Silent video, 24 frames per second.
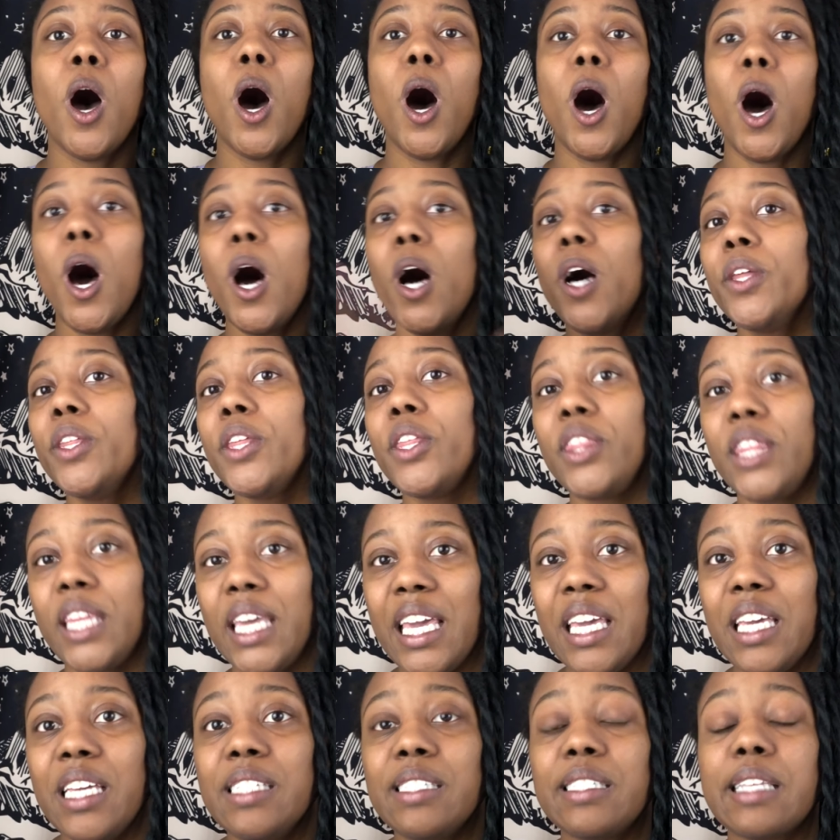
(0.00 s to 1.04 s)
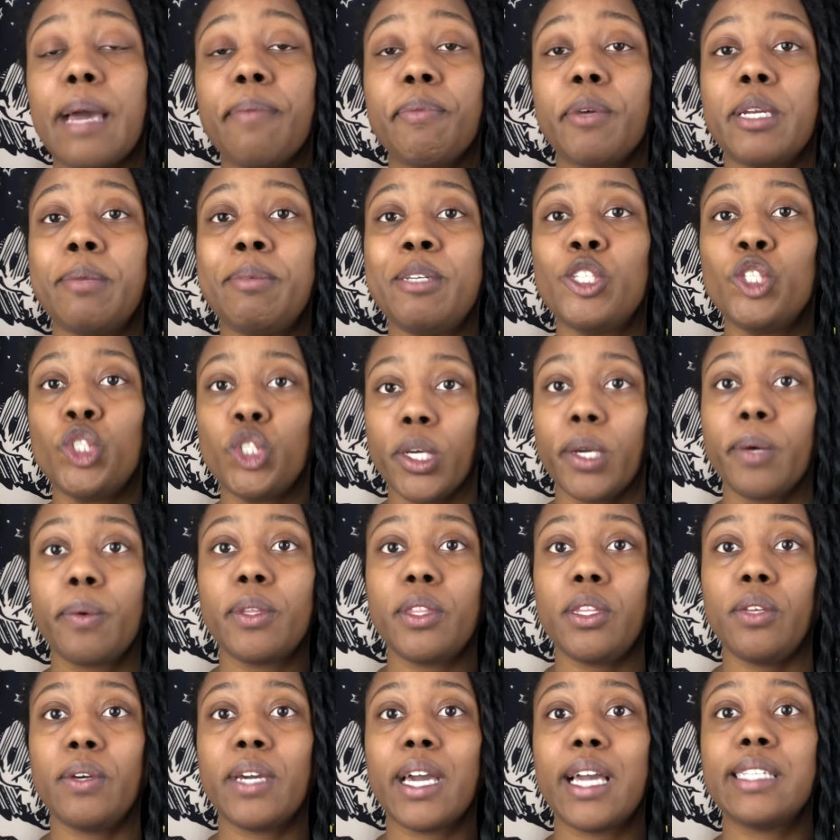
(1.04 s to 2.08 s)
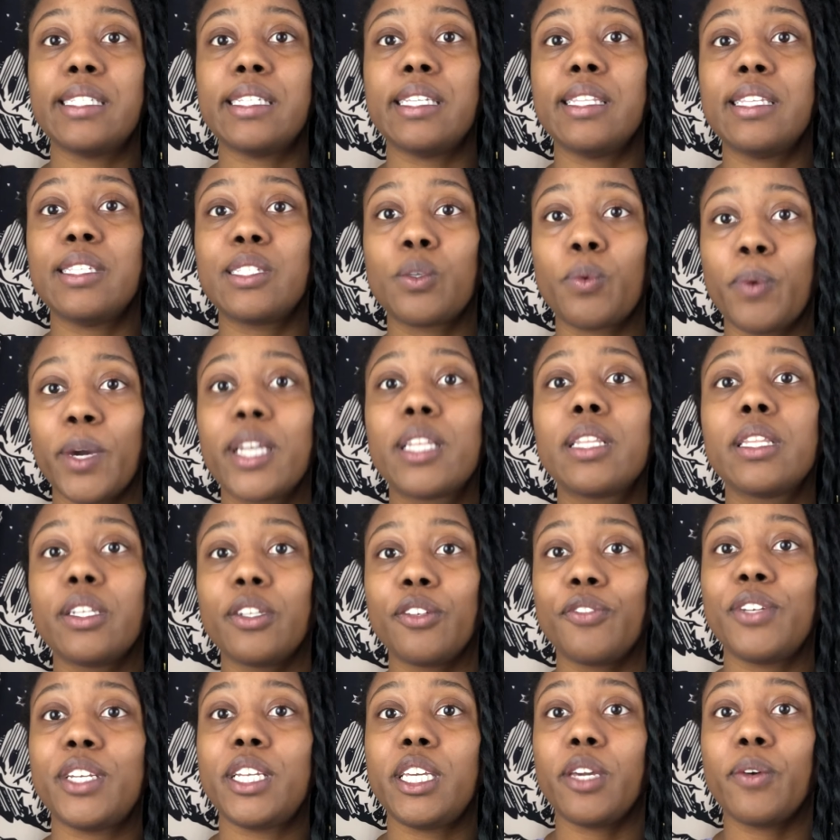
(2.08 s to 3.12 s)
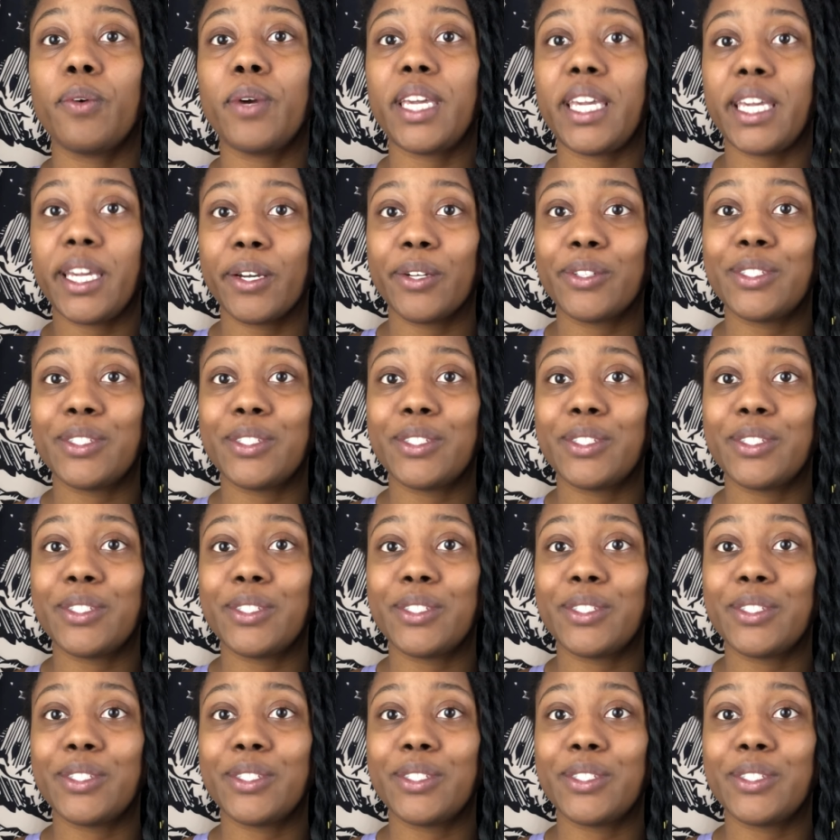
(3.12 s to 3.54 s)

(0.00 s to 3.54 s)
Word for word: all the things I'm gonna be sharing with you guys in this quick little video here